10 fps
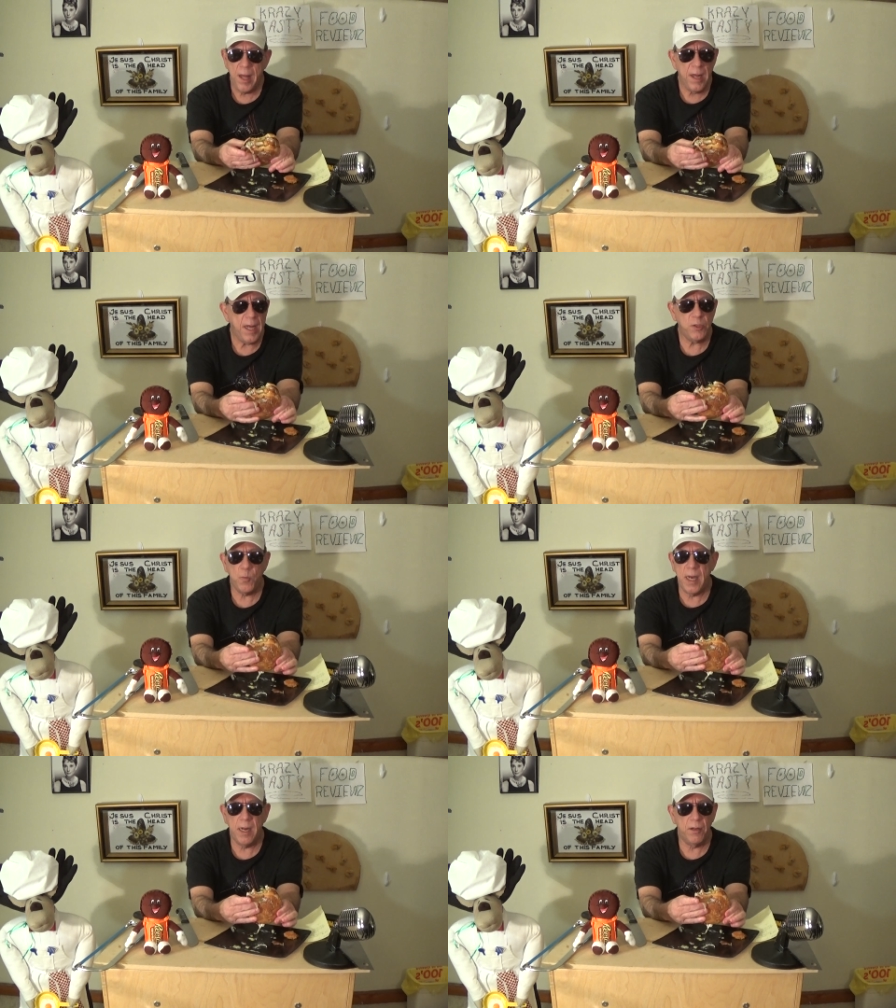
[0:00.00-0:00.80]
That's
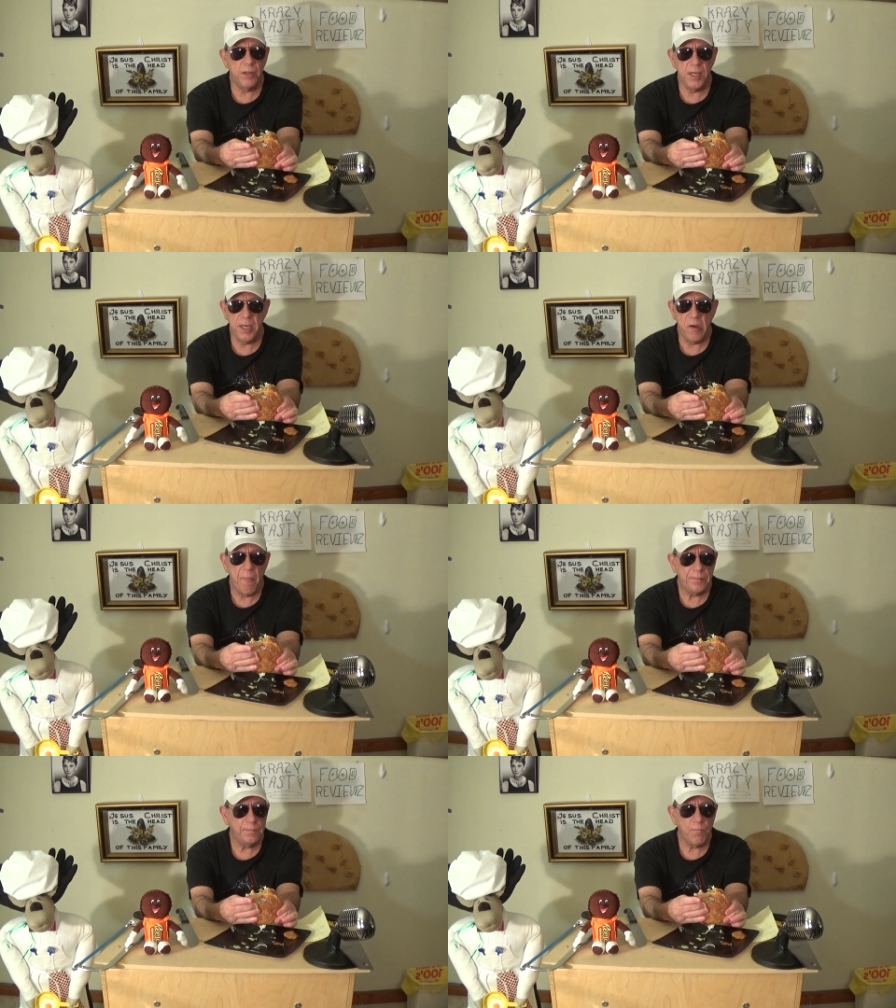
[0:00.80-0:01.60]
way out of the league.
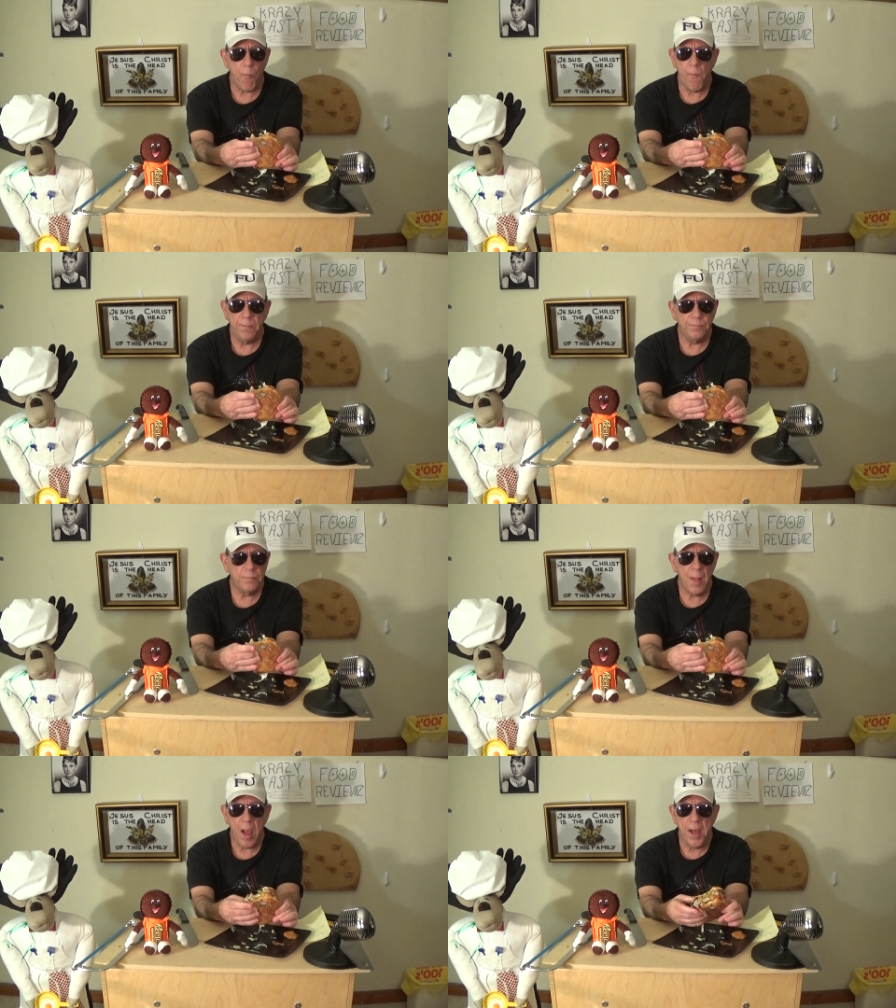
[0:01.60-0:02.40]

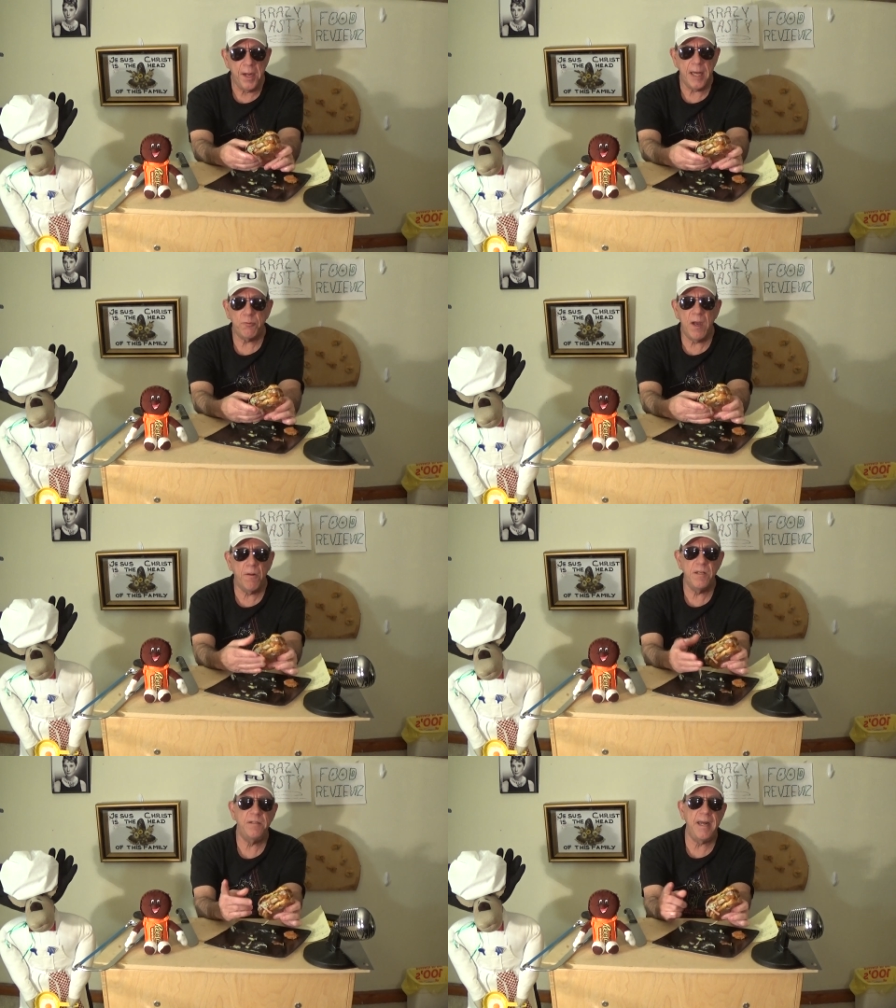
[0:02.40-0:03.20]
That's why all
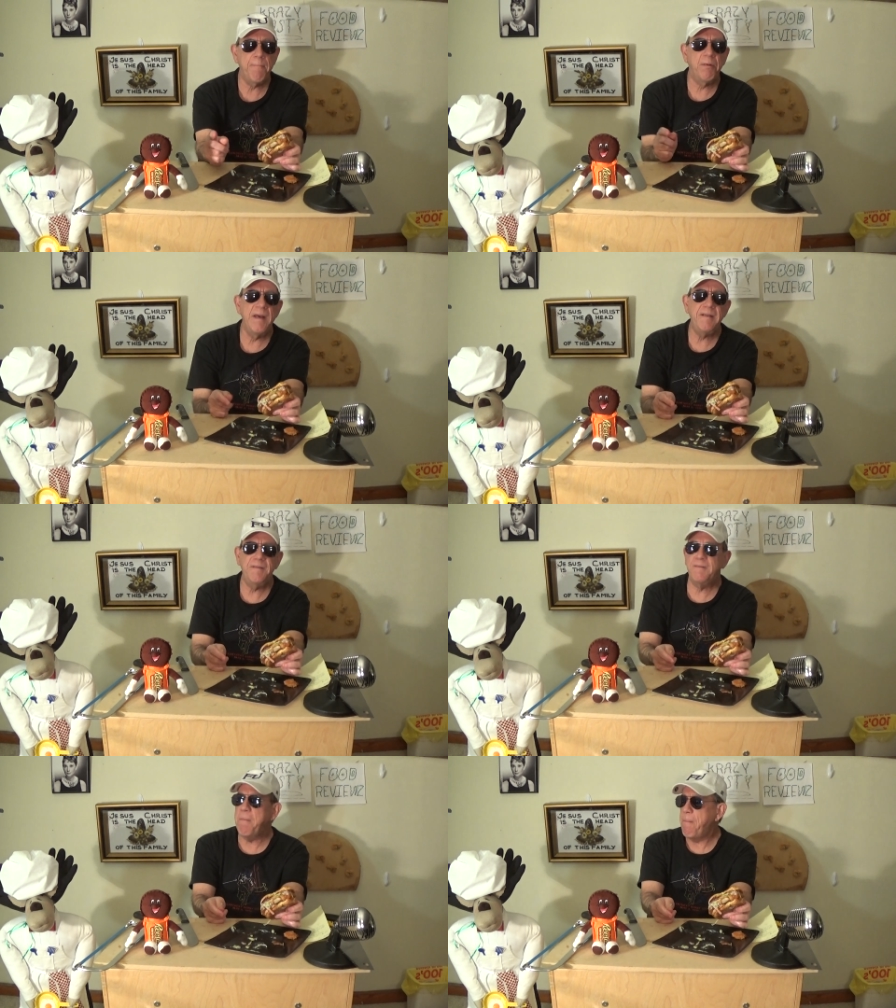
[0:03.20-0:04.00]
these damn
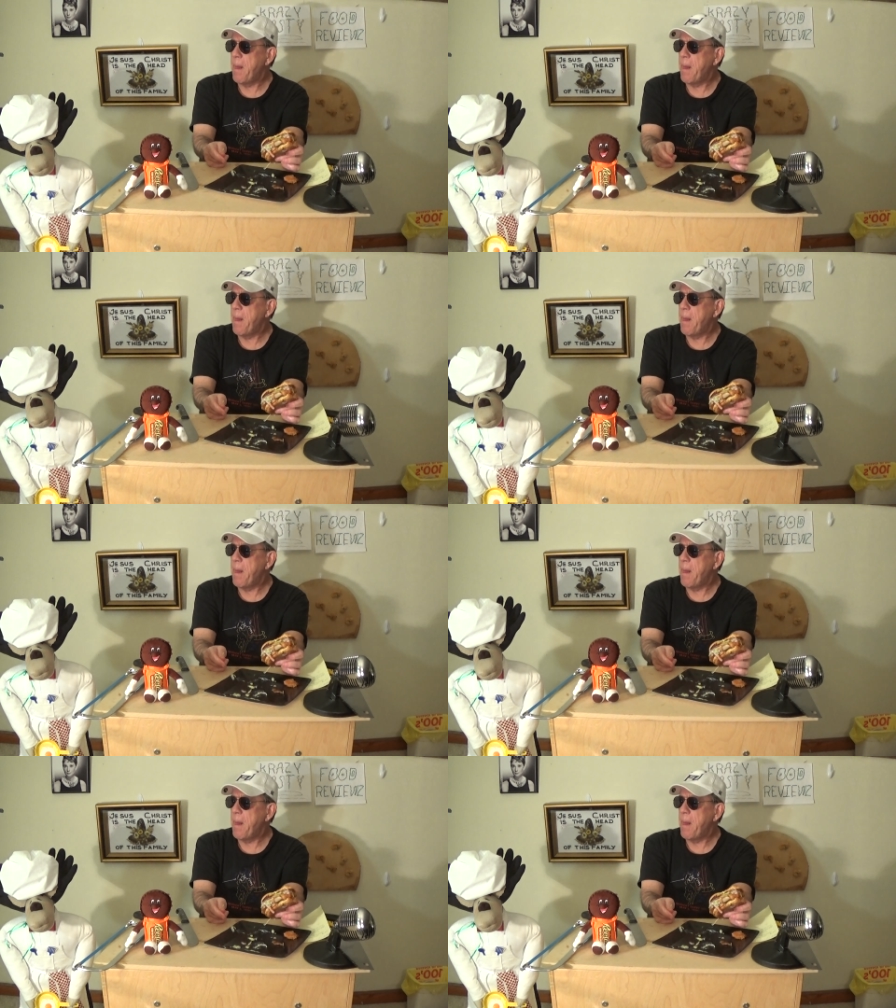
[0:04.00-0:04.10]
places